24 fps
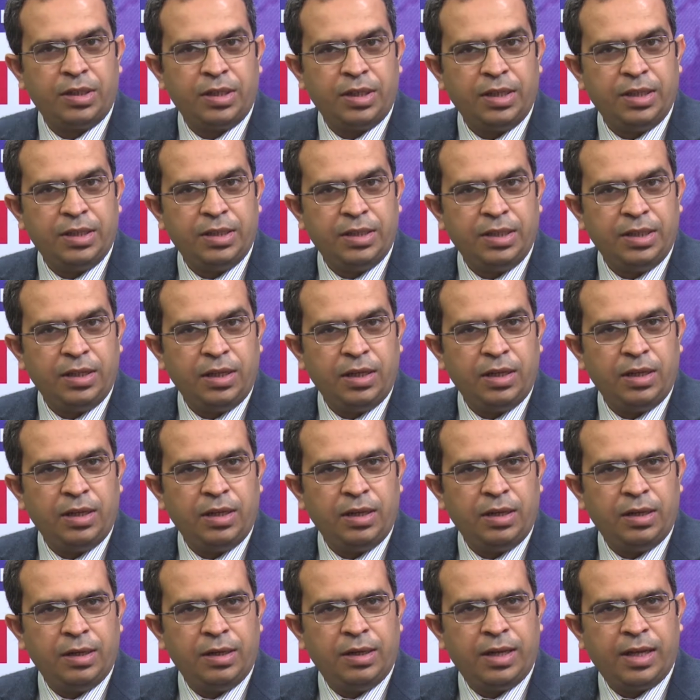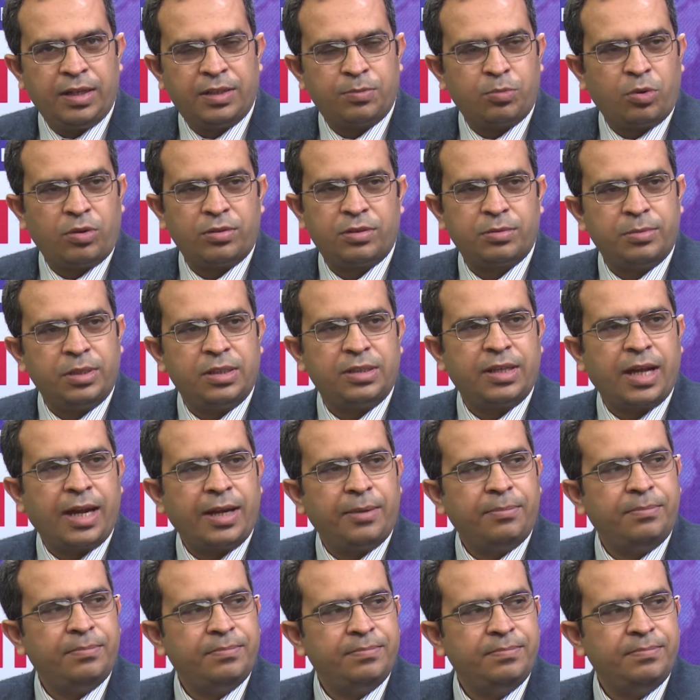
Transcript: in the less possible time.